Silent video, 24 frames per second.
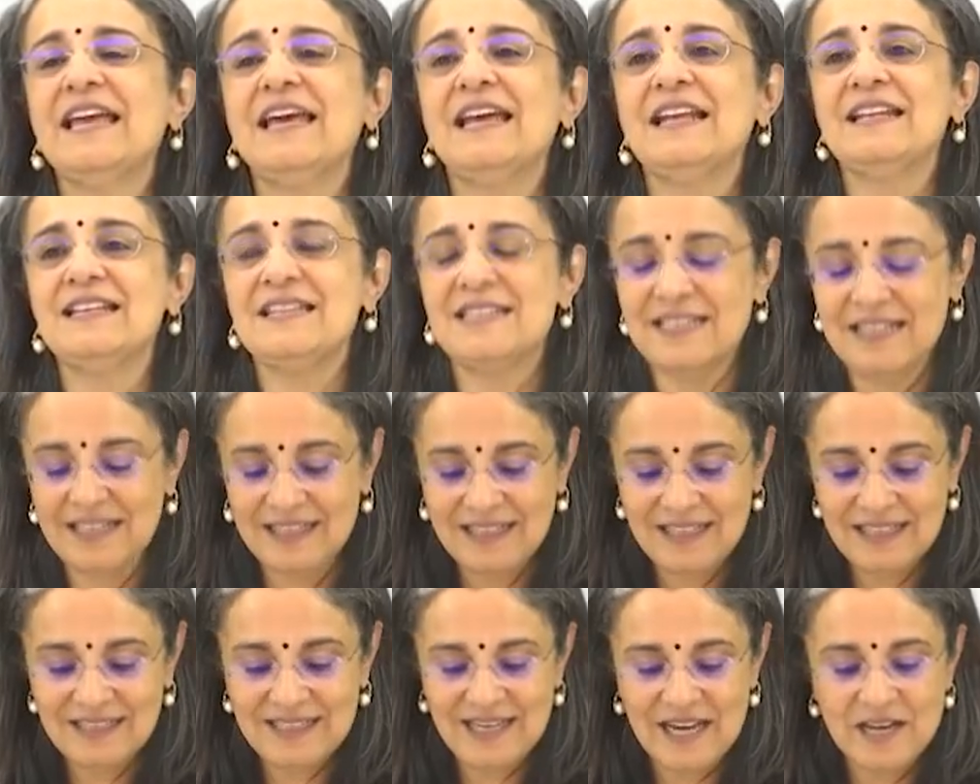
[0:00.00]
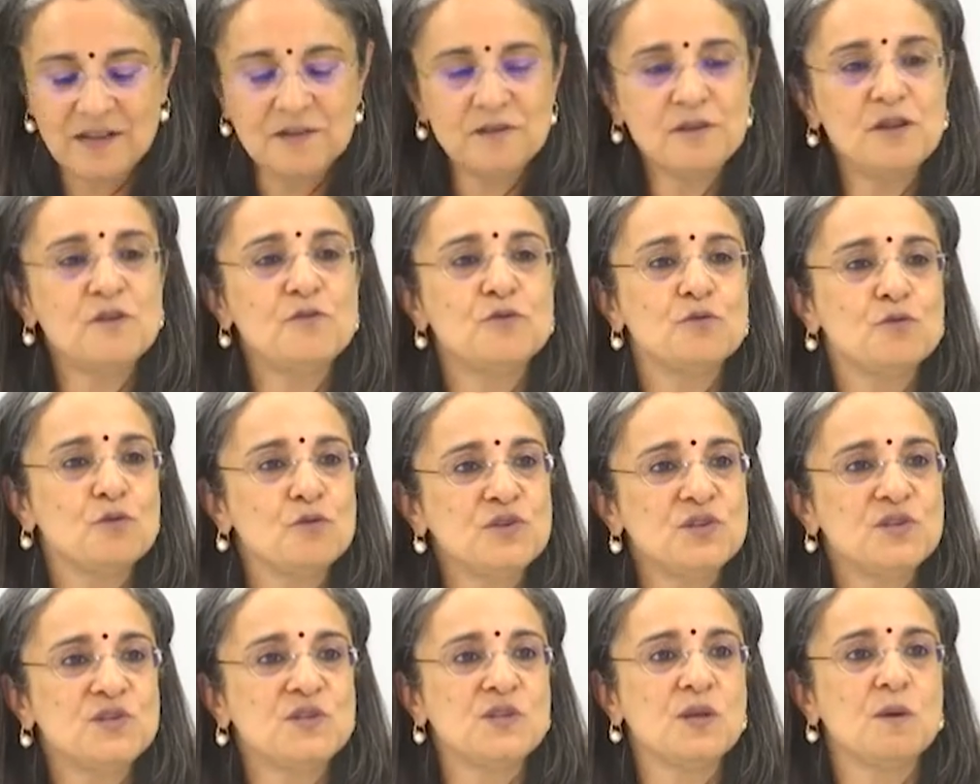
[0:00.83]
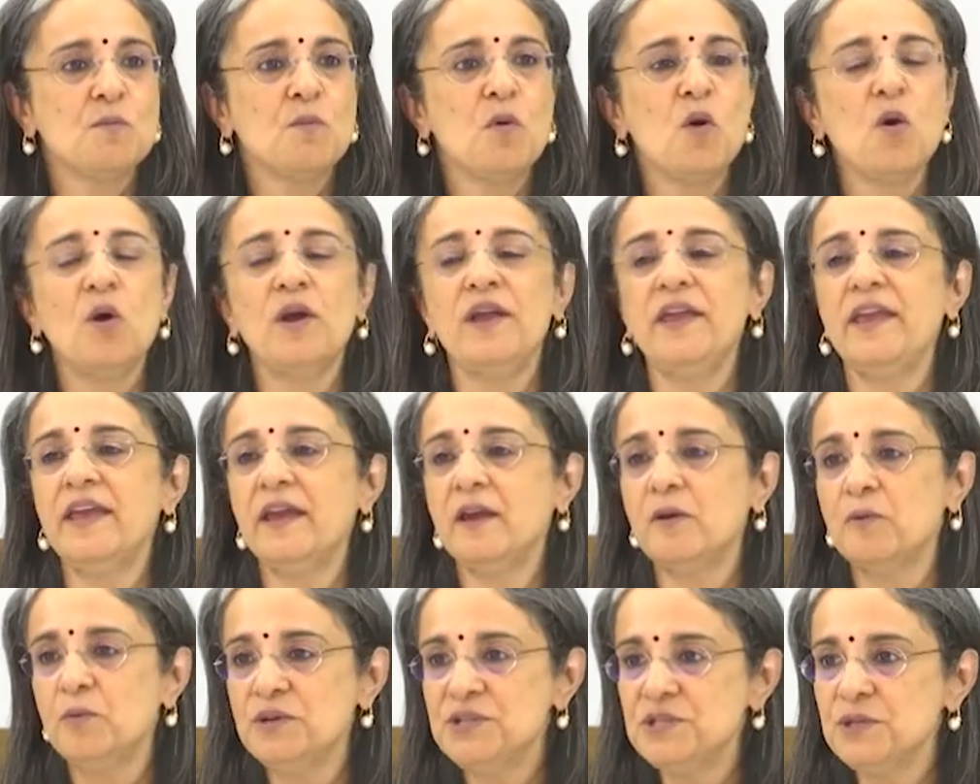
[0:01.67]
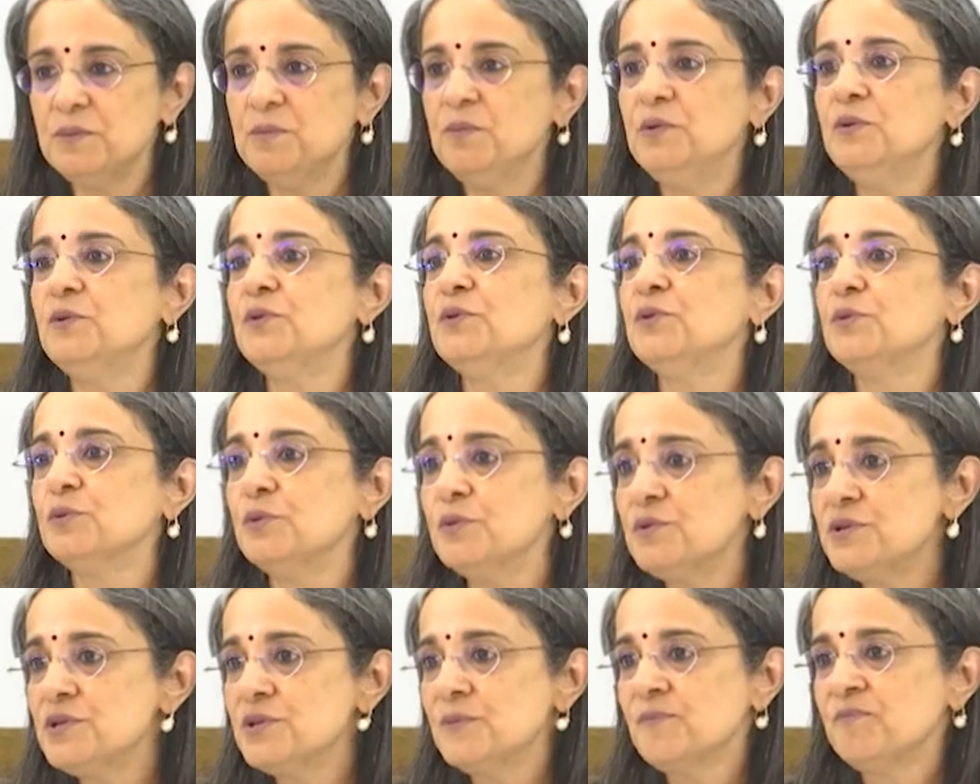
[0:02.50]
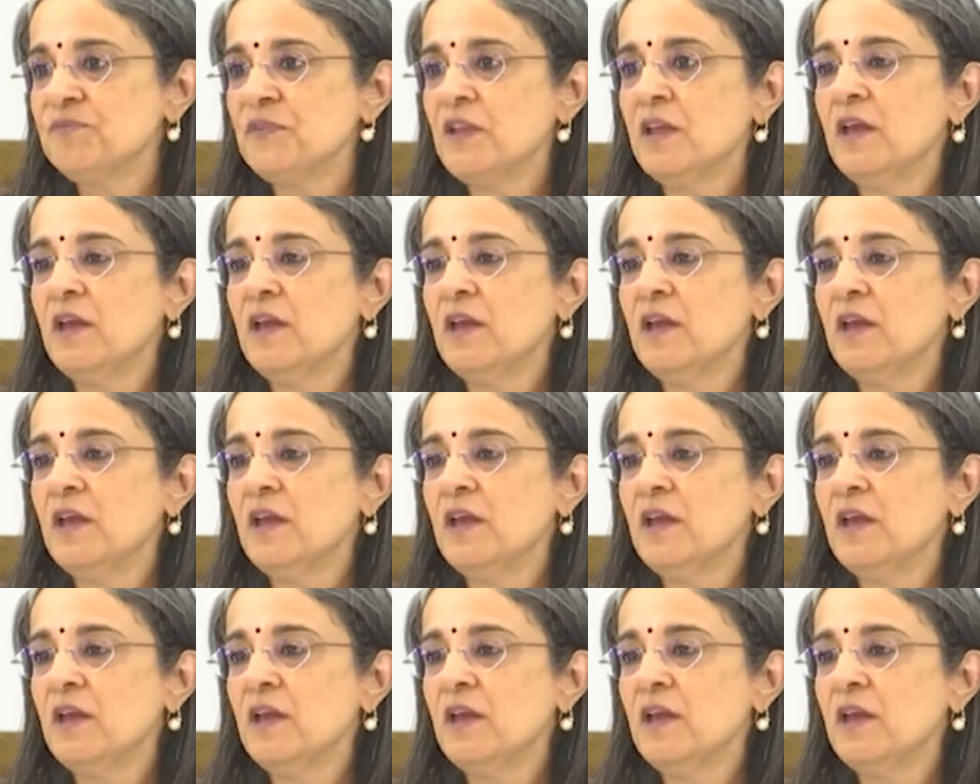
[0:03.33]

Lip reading: that the tender route is the more equitable route